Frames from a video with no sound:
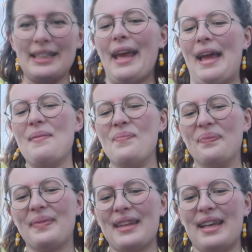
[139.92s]
Yeah,
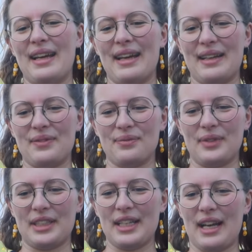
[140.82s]
um,
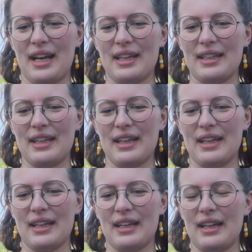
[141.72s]
and yeah, I,
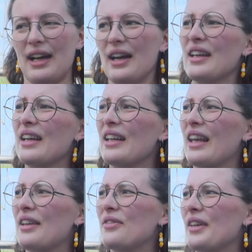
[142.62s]
uh, I
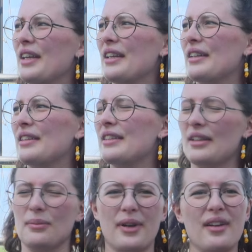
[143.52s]
live in
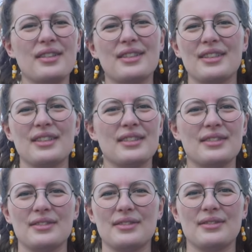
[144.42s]
Denmark
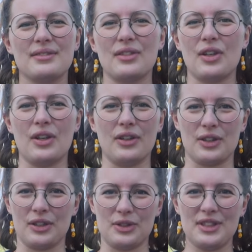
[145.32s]
on the
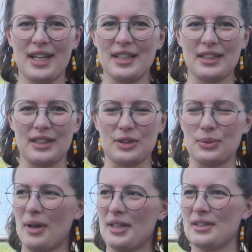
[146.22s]
countryside, as you
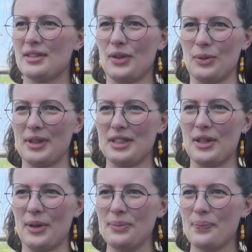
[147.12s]
might already
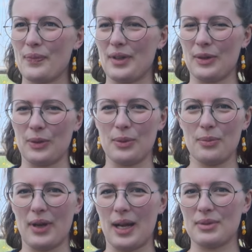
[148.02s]
know, or
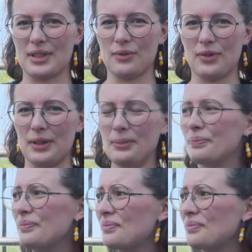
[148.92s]
perhaps can feel.